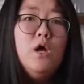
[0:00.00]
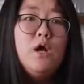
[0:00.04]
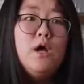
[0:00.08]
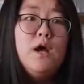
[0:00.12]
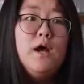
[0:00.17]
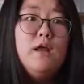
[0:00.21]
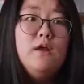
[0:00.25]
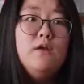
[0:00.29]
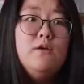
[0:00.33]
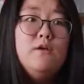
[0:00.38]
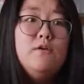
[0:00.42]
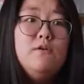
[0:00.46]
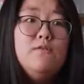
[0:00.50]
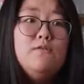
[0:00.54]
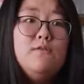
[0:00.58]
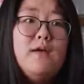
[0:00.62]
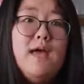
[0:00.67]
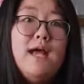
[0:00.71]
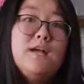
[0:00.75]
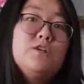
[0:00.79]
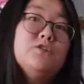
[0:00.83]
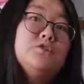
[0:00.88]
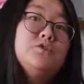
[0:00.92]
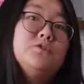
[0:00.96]
kind of
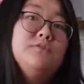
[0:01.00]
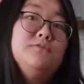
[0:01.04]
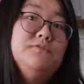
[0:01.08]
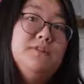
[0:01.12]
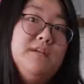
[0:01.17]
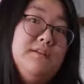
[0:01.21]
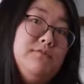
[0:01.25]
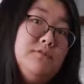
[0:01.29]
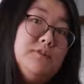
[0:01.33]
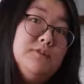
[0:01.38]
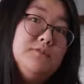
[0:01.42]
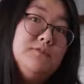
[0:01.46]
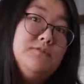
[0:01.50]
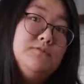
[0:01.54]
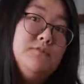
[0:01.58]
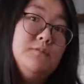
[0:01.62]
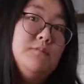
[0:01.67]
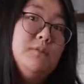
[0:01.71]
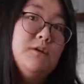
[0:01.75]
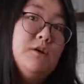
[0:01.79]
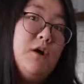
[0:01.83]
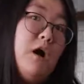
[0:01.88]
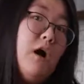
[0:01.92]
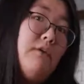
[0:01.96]
extra flavors
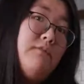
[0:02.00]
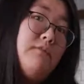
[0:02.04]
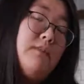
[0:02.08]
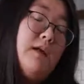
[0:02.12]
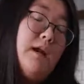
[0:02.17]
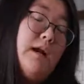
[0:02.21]
from the coffee